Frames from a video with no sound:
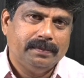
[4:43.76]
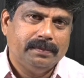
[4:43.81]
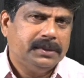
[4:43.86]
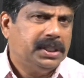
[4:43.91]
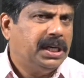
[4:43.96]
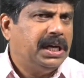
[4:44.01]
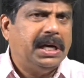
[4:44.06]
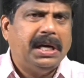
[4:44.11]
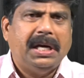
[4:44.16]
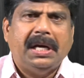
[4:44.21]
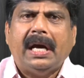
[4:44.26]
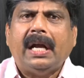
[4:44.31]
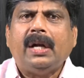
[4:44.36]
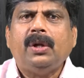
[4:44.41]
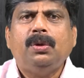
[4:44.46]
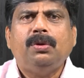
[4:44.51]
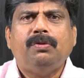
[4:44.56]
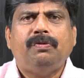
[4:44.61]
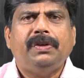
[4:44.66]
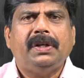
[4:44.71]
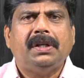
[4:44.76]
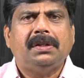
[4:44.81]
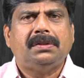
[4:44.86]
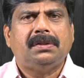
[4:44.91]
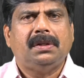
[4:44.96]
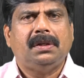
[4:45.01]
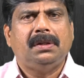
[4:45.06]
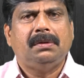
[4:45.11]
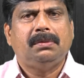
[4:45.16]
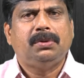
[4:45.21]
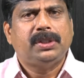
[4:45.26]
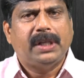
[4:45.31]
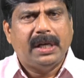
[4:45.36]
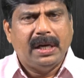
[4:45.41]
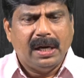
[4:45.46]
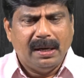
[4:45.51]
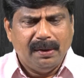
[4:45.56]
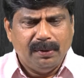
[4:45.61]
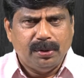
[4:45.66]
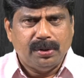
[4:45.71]
I argued fiercely because
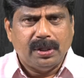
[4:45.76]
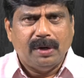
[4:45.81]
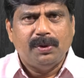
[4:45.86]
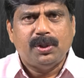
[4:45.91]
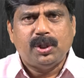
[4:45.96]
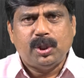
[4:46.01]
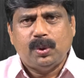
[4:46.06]
I was